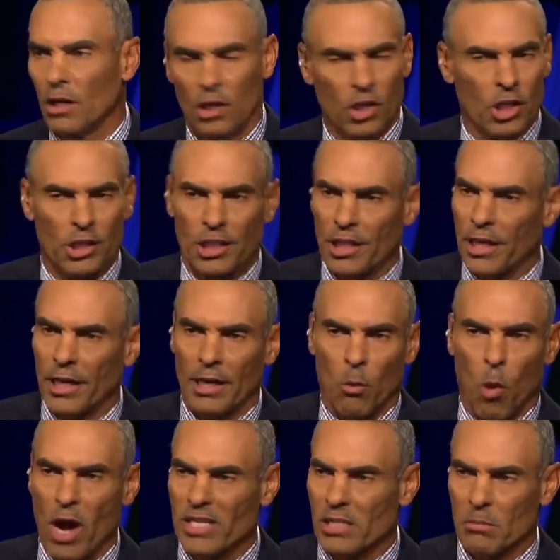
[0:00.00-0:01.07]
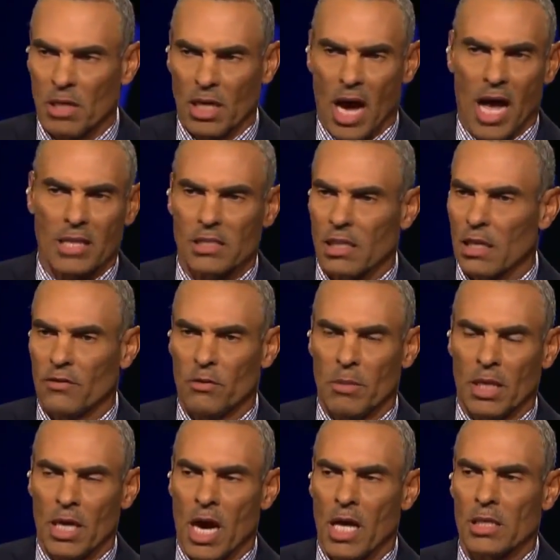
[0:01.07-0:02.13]
Good kid. I watched him in college, loved him
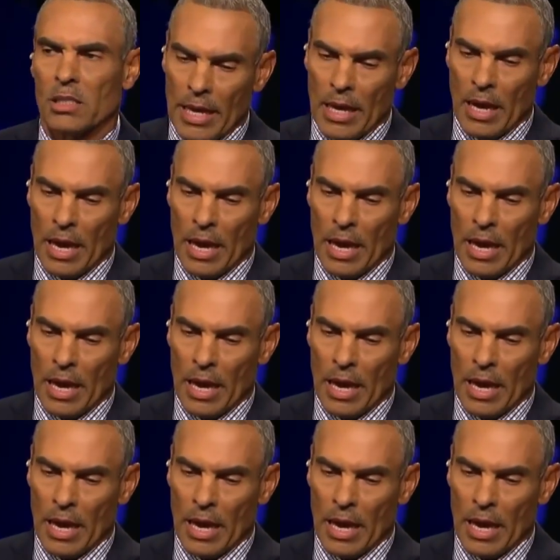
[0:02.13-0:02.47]
in college.